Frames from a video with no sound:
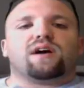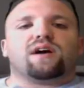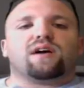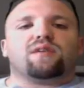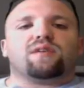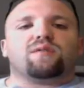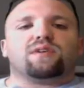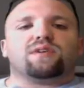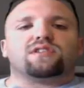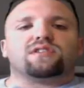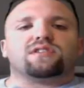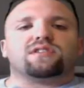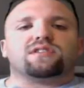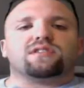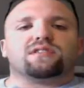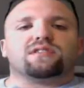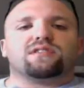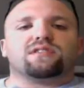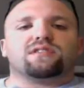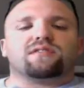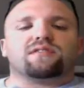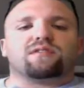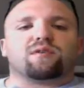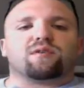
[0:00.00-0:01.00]
which
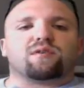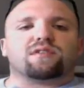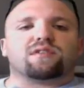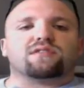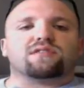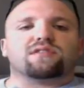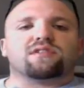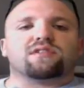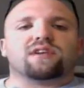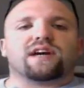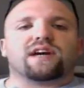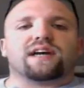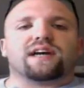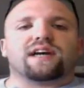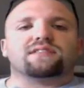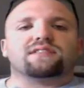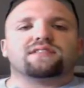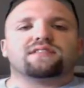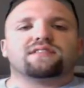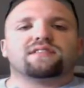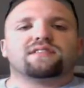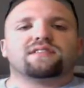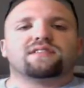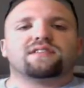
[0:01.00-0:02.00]
of course
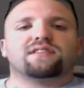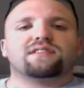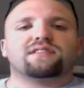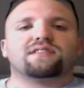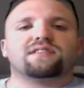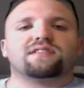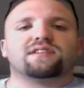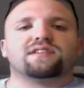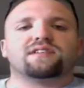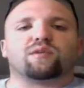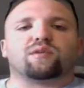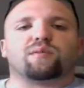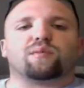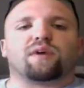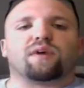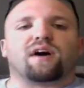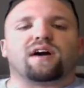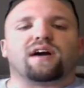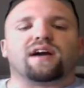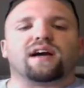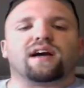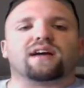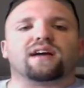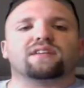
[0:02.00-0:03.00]
creates steel
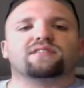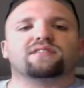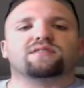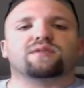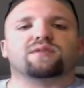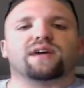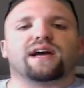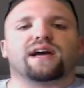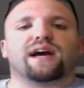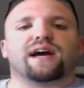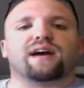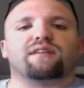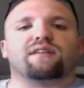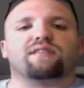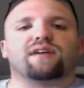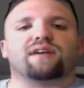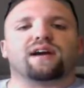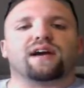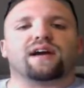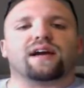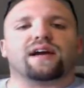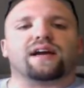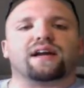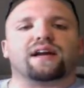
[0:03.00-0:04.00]
products. We have
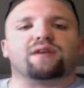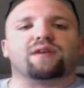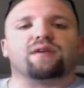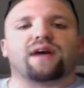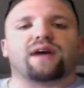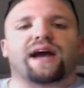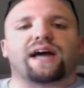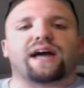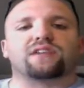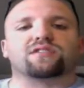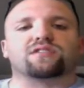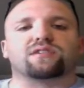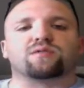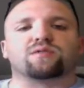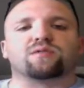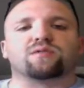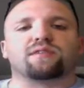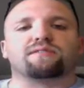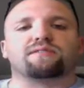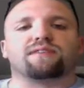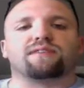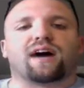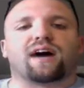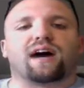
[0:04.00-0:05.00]
a Ashland
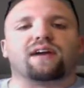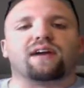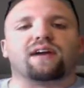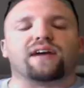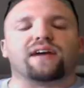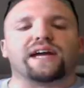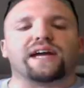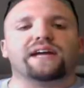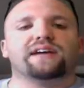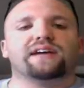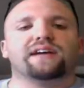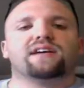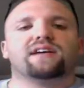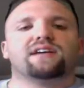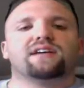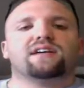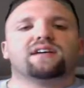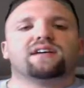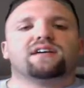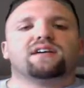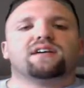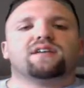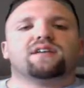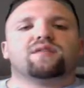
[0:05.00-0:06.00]
refinery,
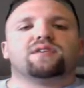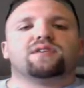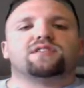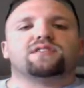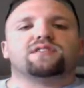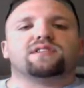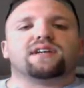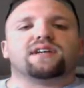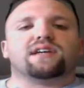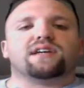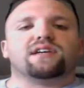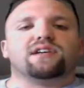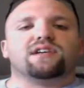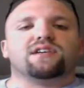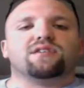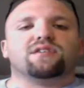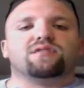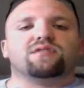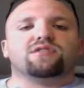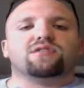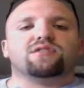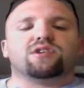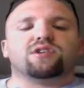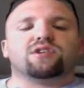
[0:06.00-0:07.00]
which is a
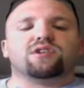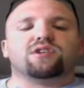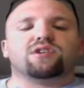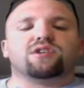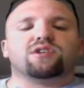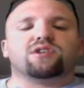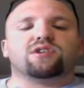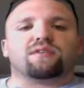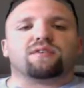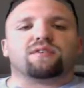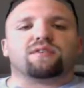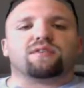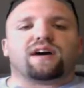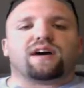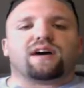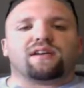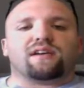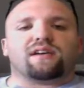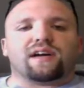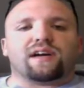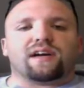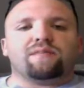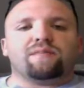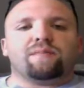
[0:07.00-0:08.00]
huge oil
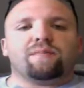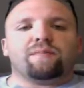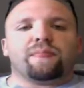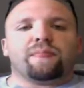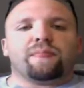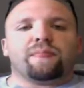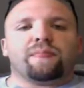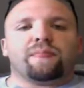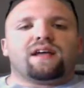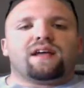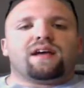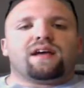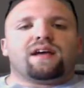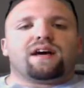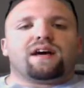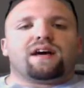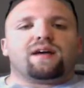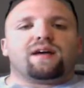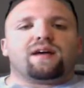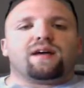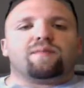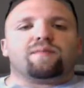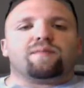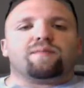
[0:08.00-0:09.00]
refinery,
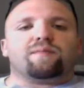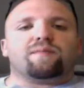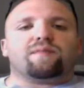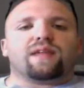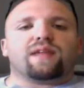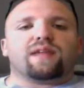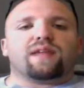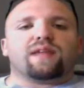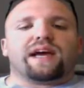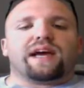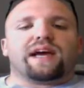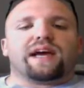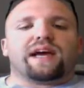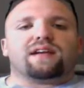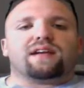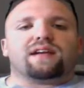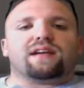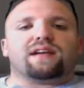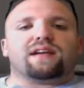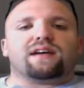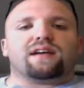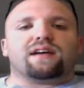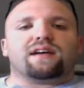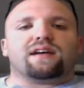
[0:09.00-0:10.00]
um, and
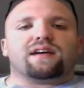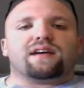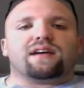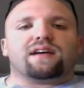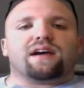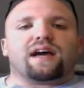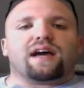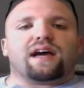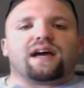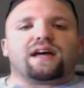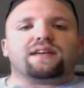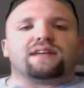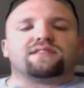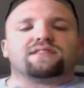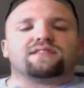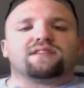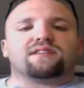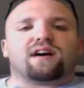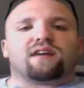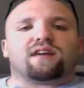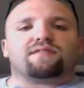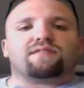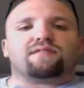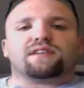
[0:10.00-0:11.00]
a
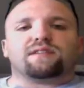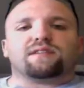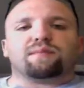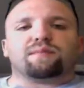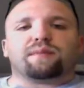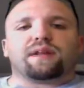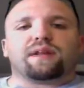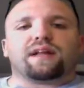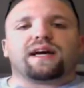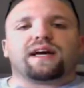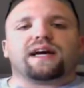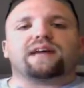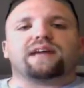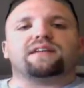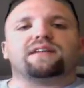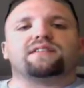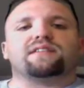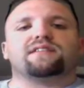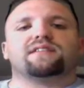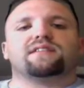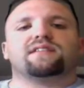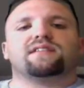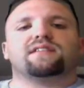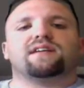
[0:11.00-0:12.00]
solvent
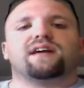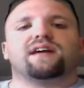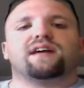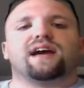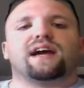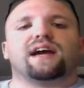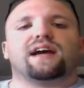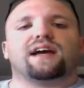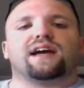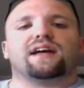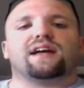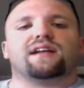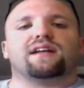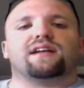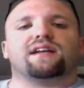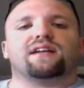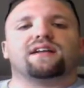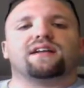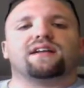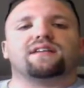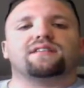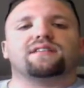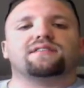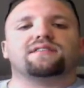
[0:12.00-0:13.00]
plant,
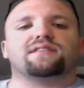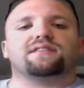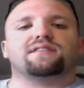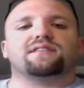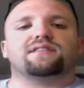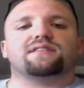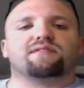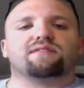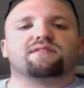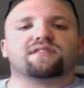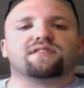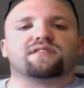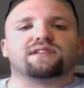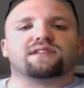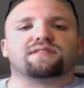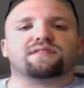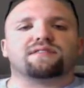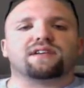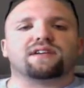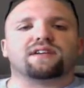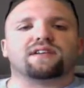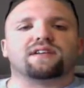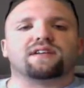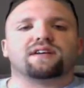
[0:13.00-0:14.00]
and several
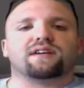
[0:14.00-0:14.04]
different